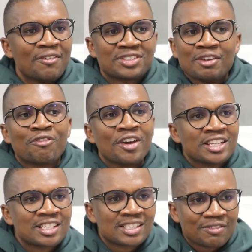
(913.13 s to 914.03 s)
Yeah, I've seen
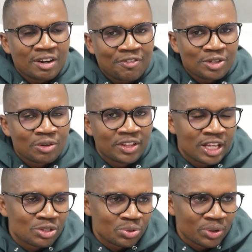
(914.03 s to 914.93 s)
different phases of
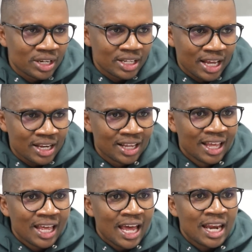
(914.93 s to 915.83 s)
the Youth League,
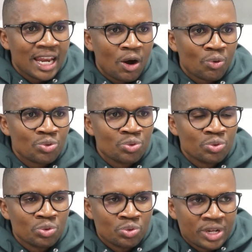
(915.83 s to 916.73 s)
and now
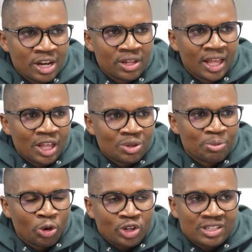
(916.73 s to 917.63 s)
you then,
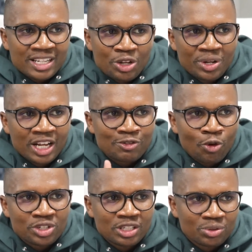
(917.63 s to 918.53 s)
because the Youth League is
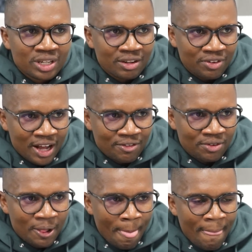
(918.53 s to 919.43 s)
14 to
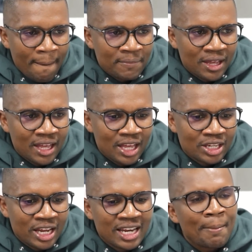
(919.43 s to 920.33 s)
35,
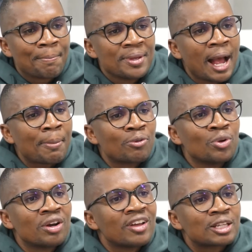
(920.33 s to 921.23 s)
then there are young people
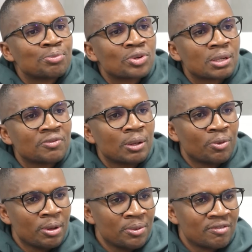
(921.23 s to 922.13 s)
who were never exposed. Some of them
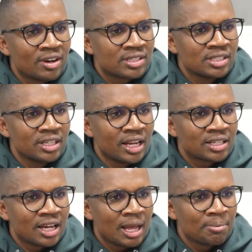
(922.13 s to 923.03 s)
were maybe in varsity at
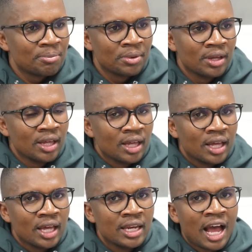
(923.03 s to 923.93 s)
that time.
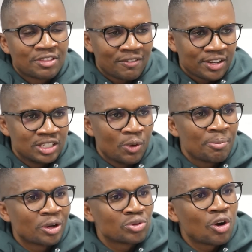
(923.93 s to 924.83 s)
After varsity, they
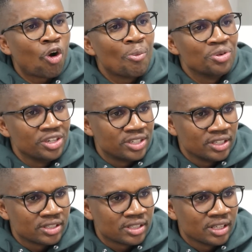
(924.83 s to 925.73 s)
went back to the communities.